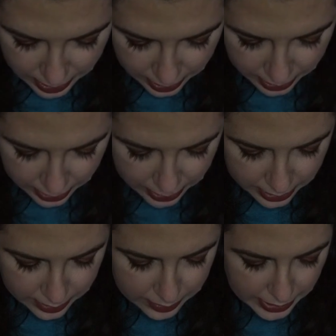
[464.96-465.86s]

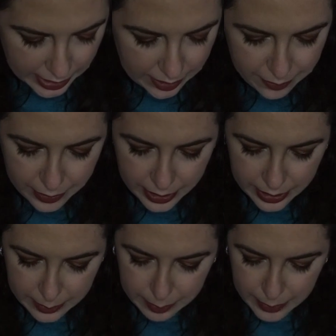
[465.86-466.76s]
I have
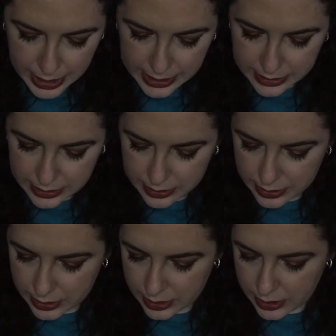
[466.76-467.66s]
a matte
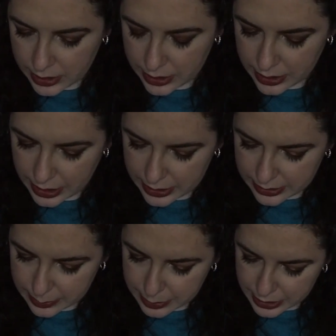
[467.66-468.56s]
NYX
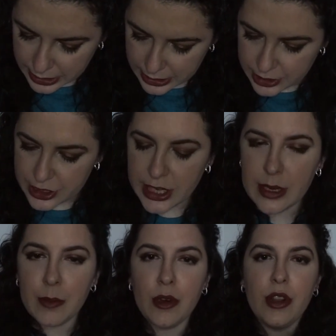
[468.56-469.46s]
lipstick in the
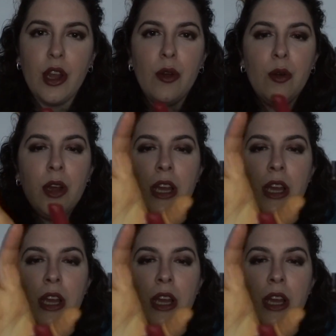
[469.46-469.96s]
shade Merlot.